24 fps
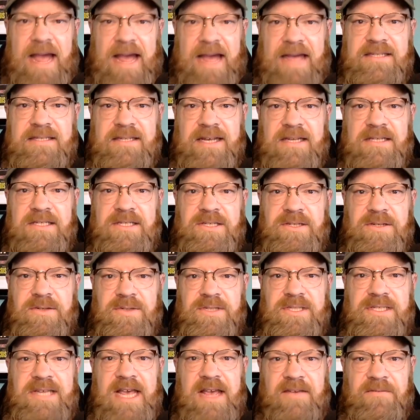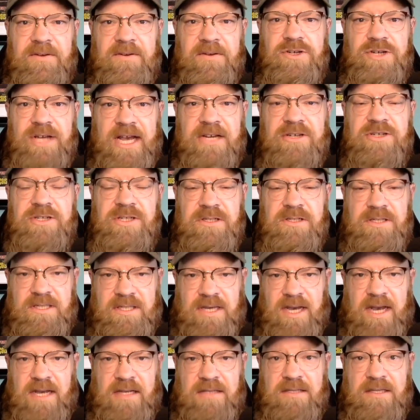access to safe injection
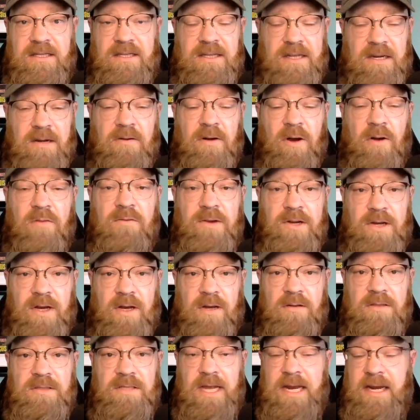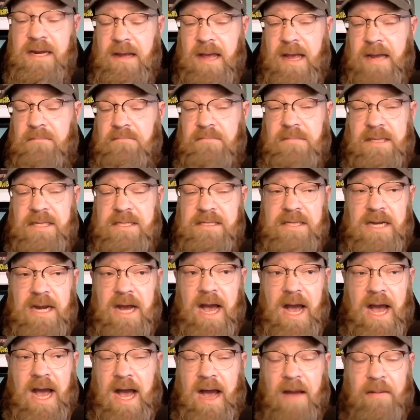sites so that they don't overdose. And listen,
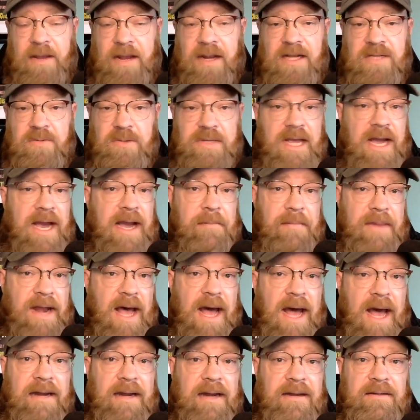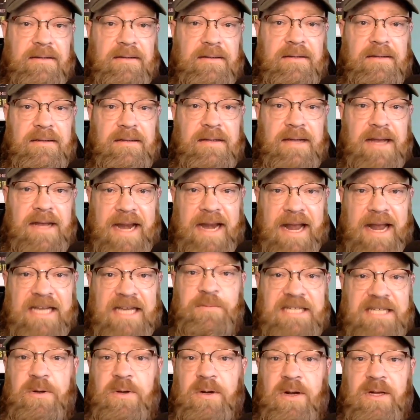I'll be honest with you, I'm not an
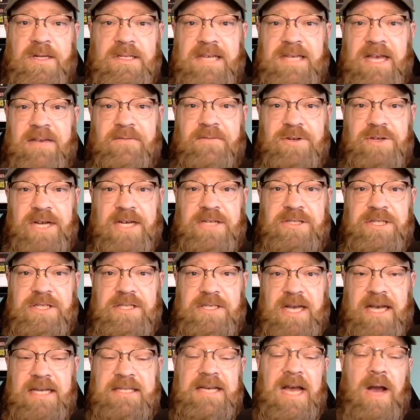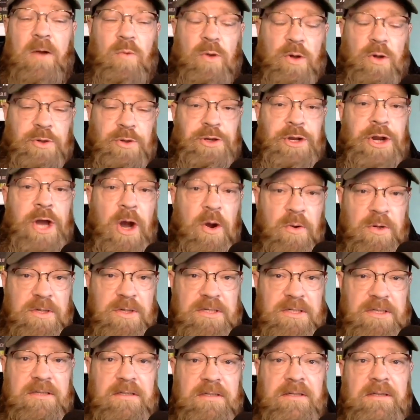expert on safe injection sites. I will
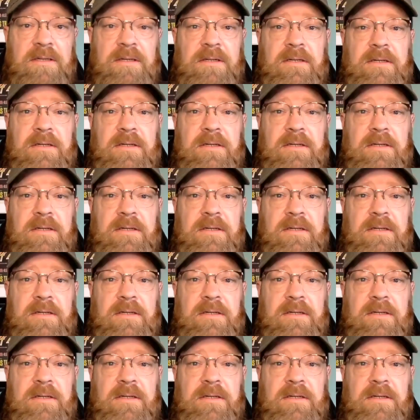note